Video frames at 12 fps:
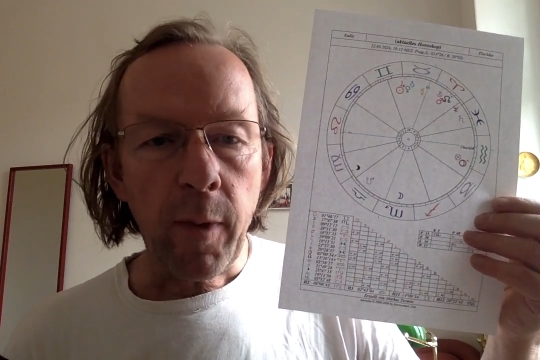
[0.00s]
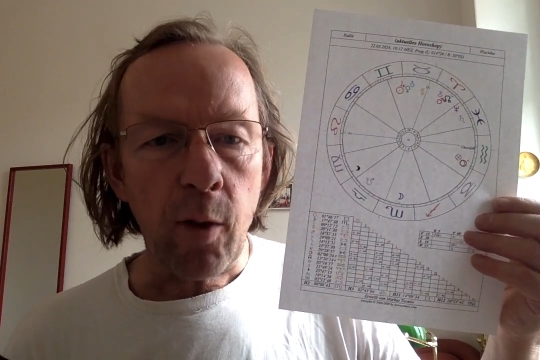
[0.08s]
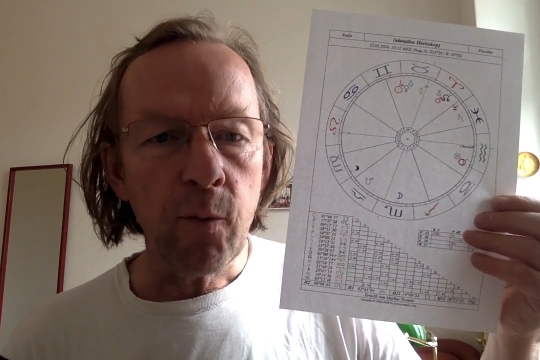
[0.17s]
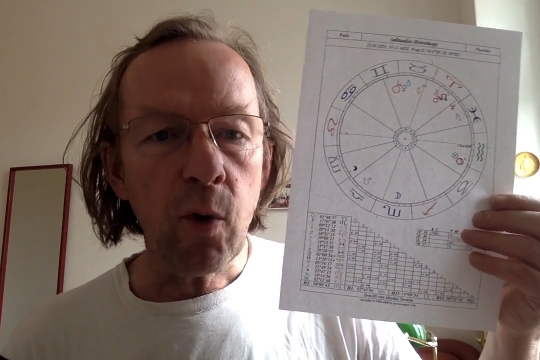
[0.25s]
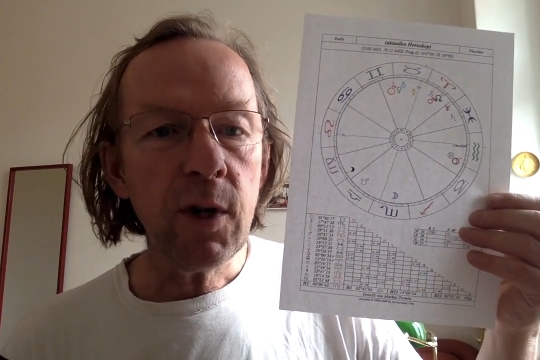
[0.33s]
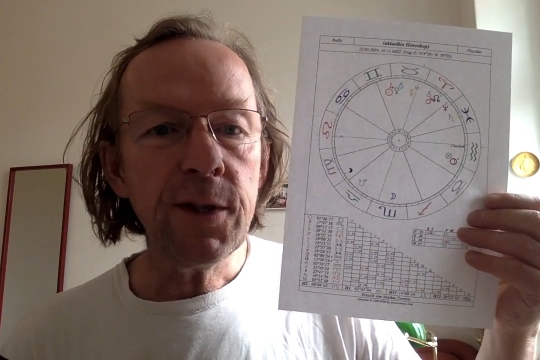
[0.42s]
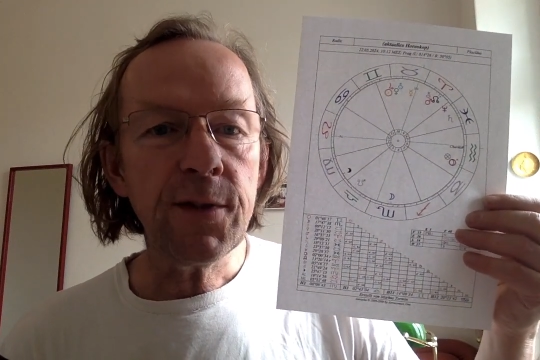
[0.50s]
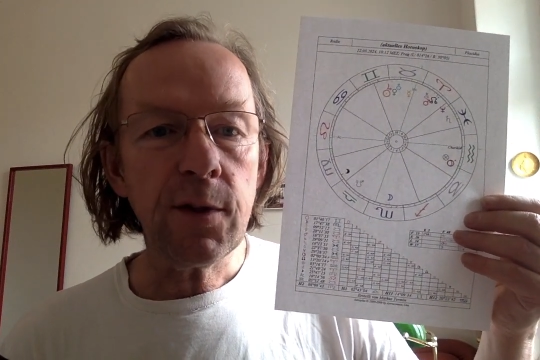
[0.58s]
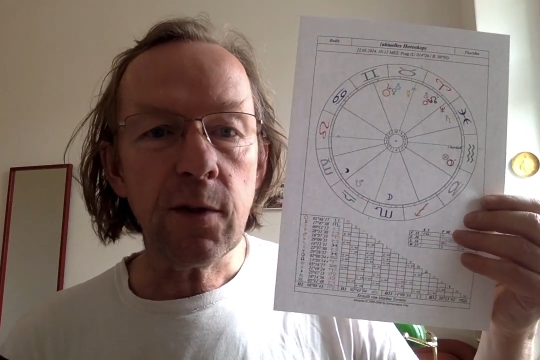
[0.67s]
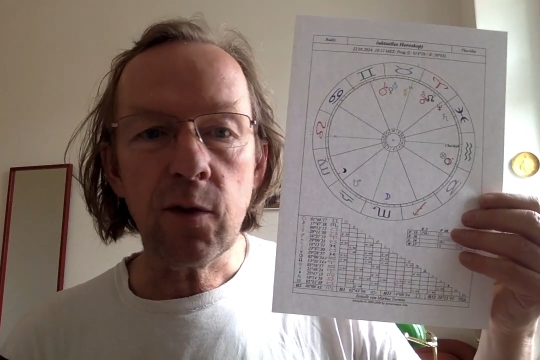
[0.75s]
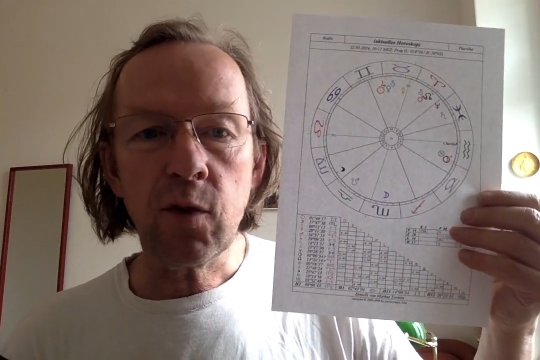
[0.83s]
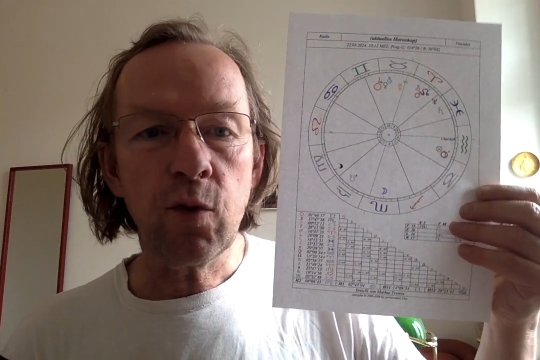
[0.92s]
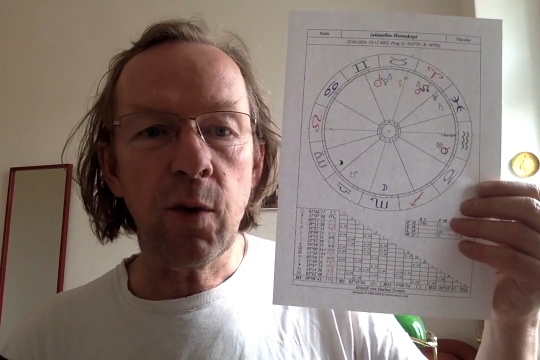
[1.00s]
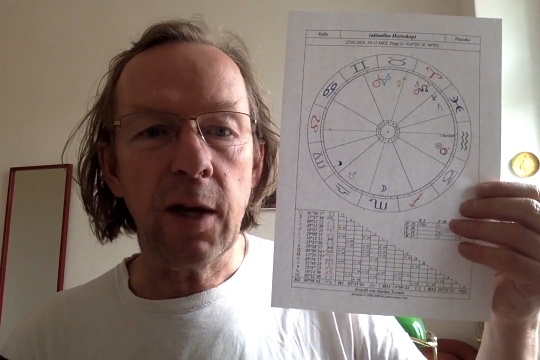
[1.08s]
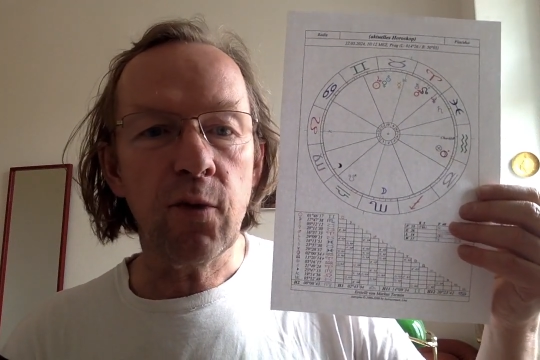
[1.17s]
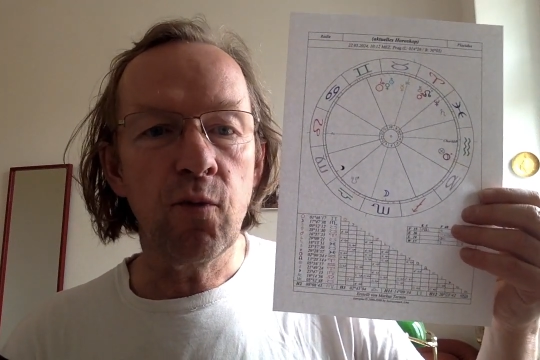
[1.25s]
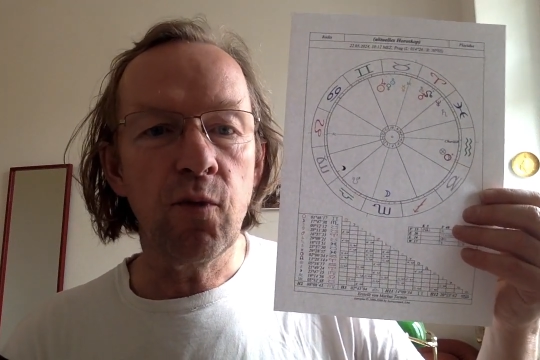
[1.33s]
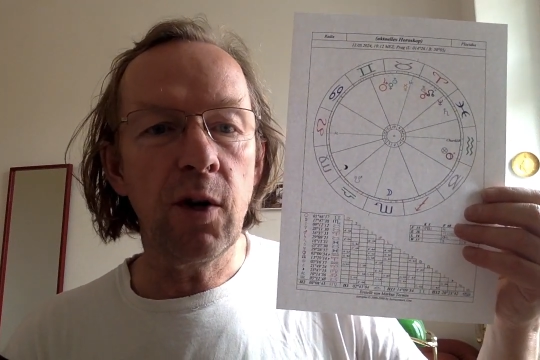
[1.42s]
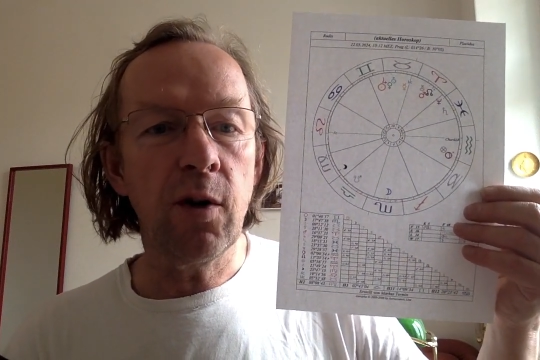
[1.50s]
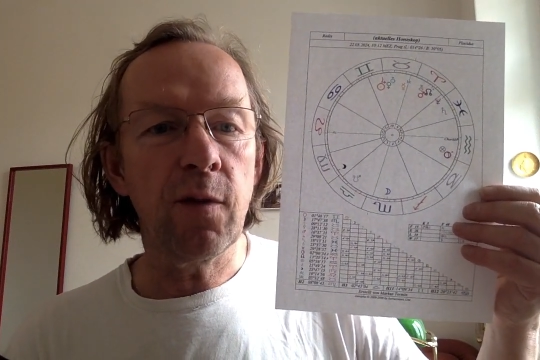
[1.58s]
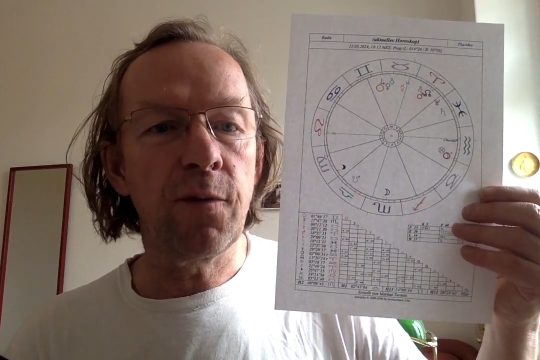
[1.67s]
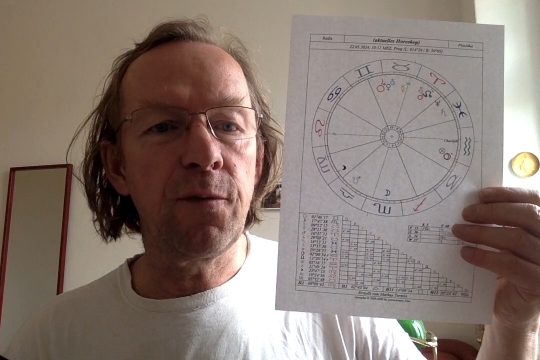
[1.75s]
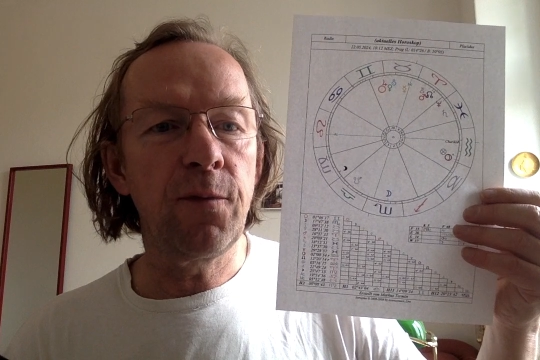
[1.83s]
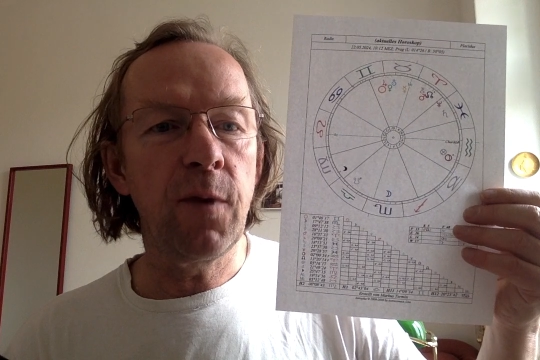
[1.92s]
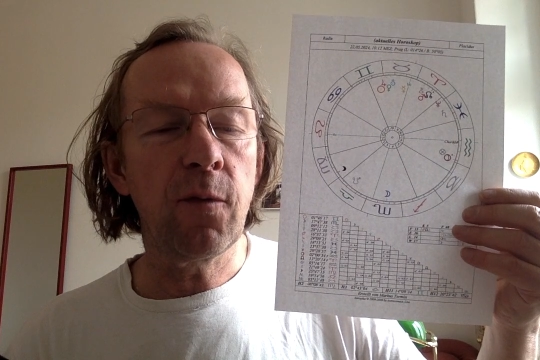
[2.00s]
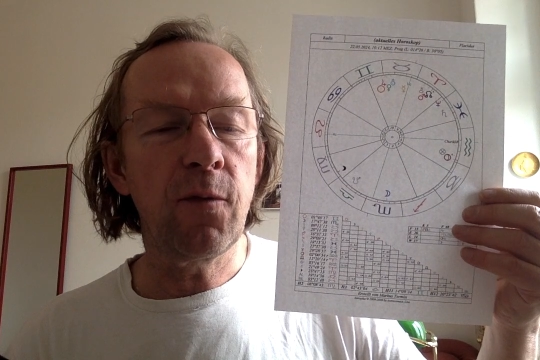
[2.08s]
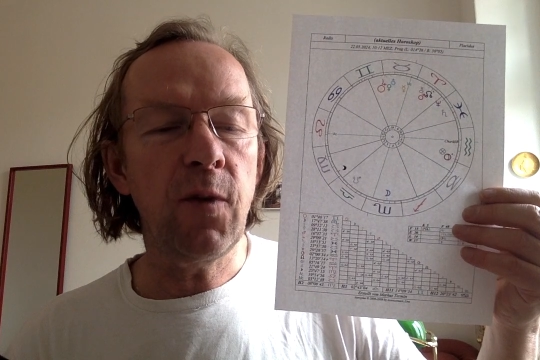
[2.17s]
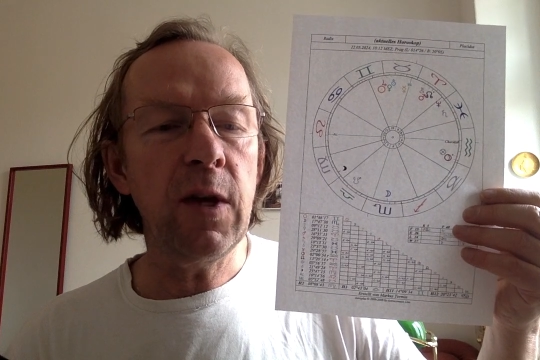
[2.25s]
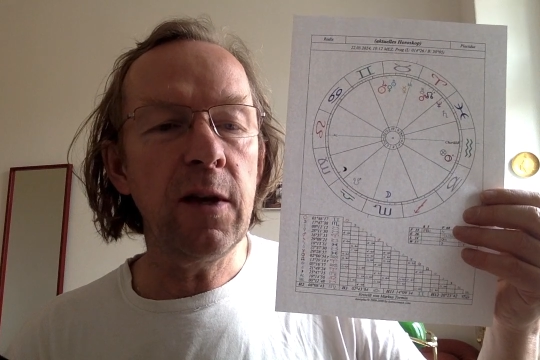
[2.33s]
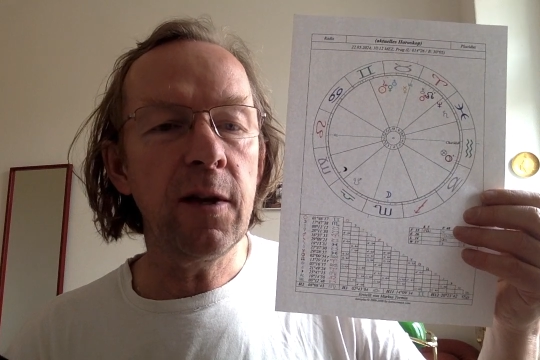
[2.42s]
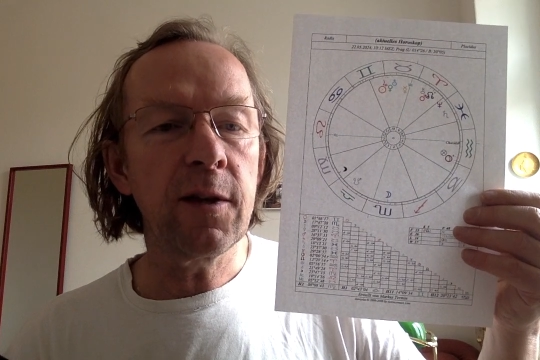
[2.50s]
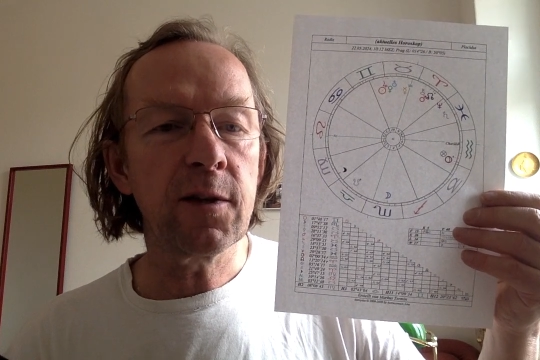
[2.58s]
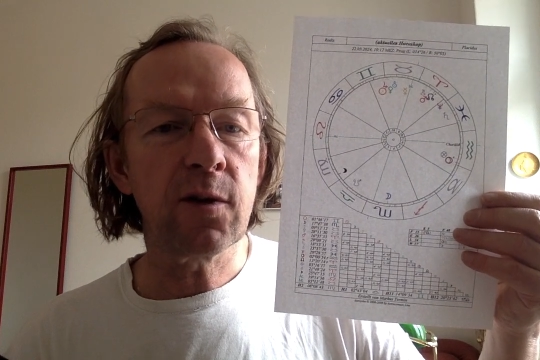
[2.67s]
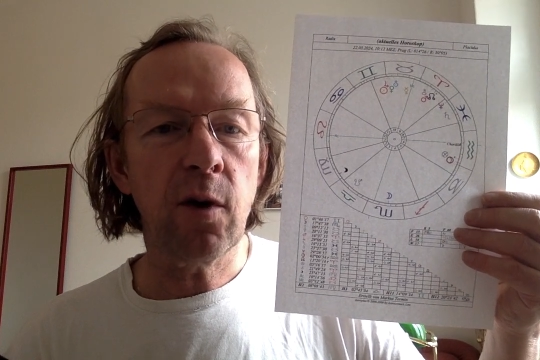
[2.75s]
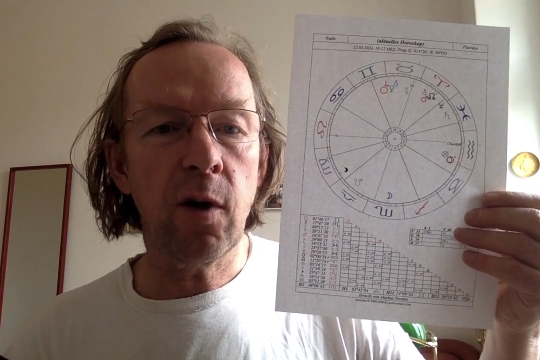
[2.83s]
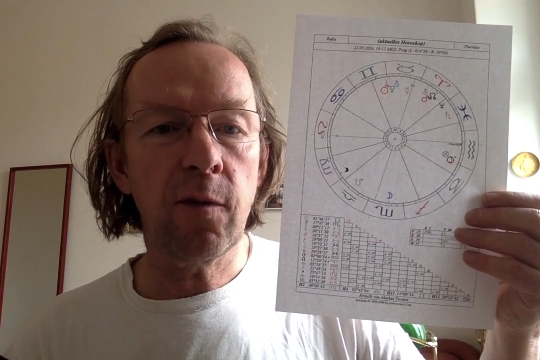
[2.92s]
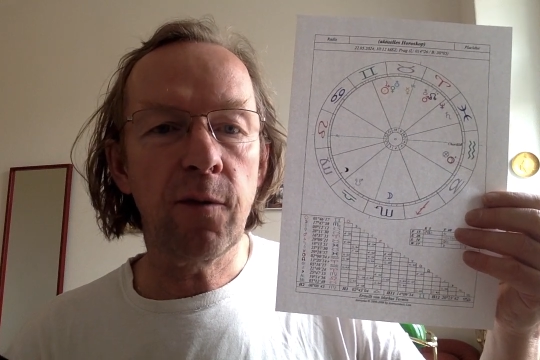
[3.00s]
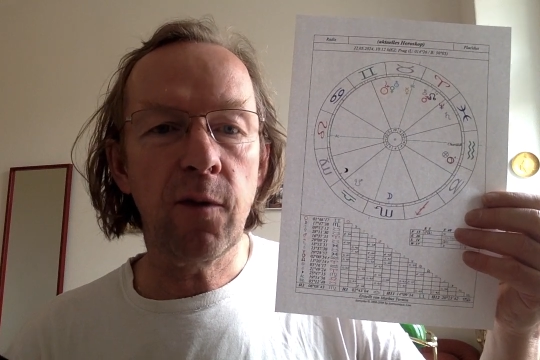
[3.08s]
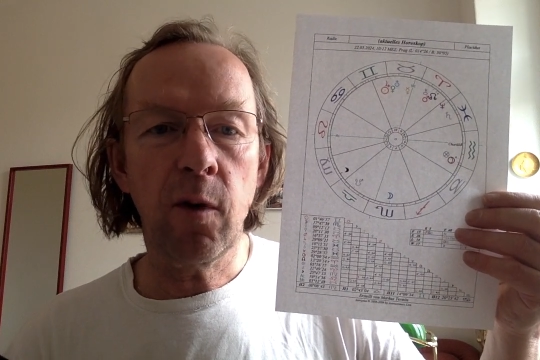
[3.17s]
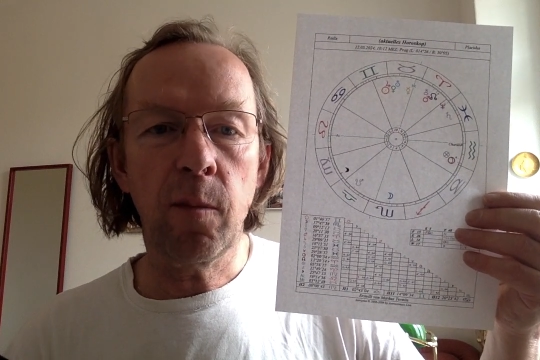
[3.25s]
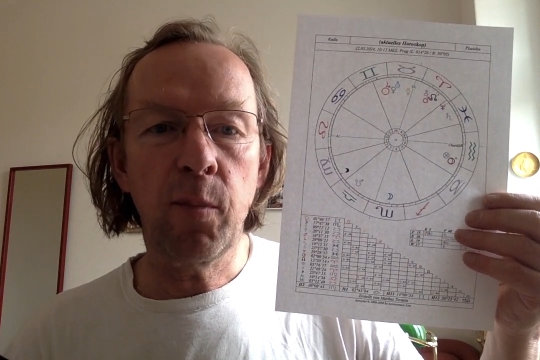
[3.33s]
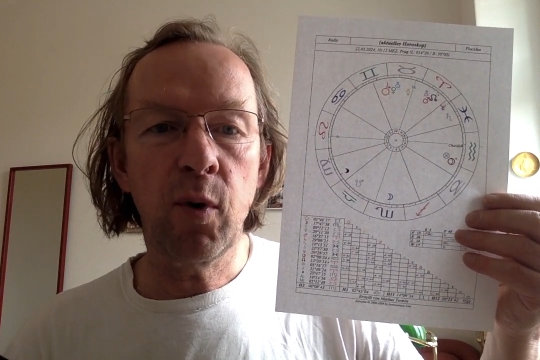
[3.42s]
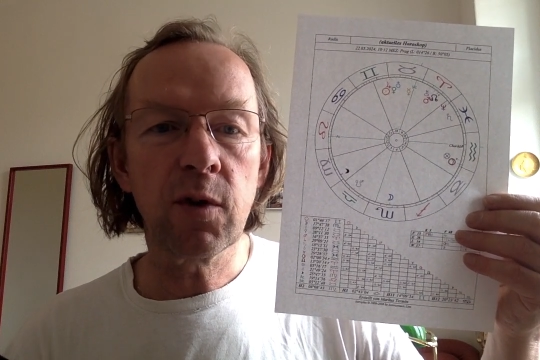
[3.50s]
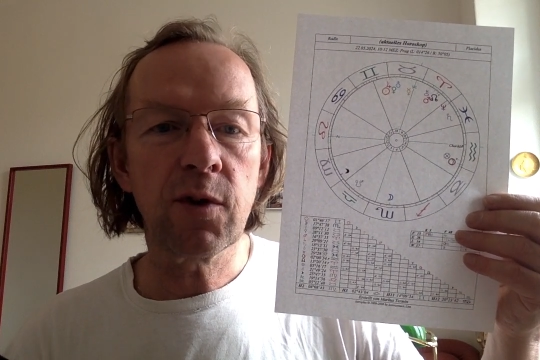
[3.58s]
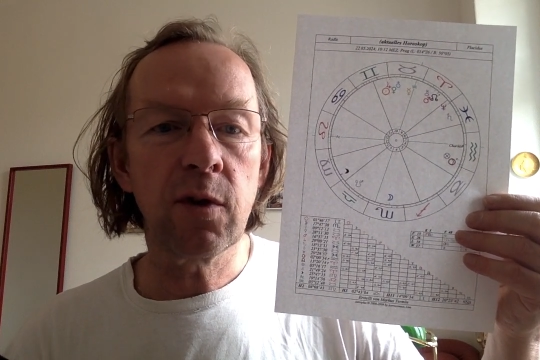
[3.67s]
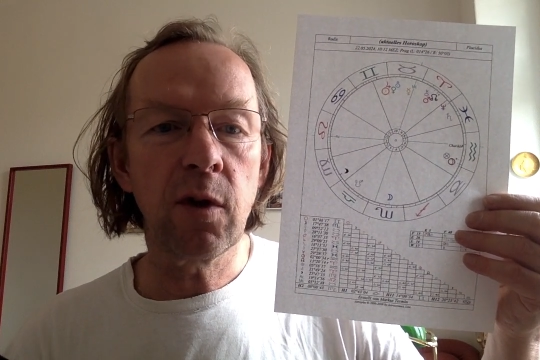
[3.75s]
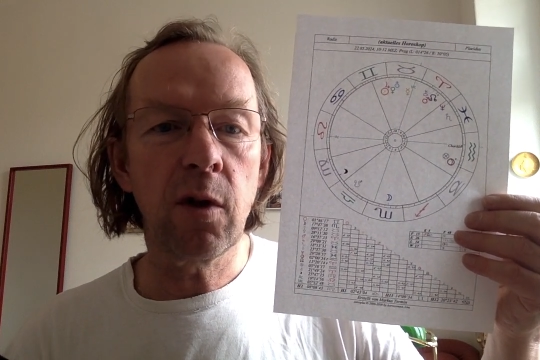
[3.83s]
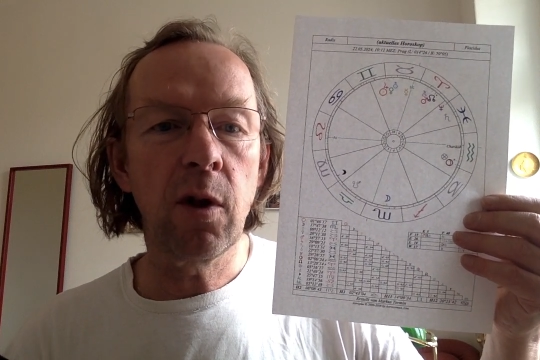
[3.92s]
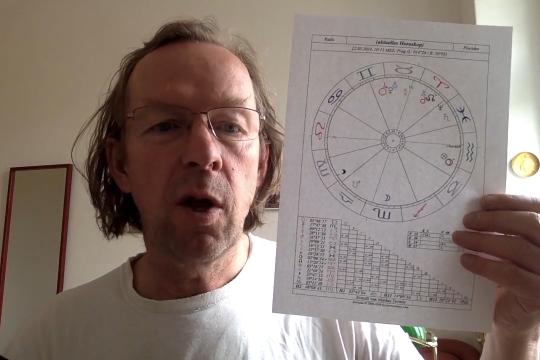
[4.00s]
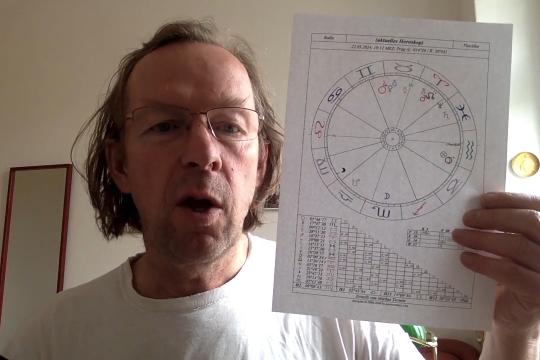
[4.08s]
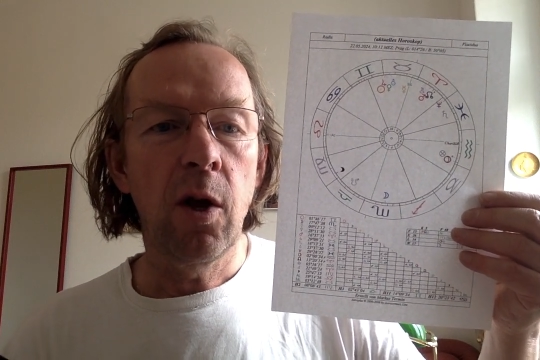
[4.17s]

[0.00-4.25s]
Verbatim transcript: for instance, to get rid of uh, feelings of uh, personal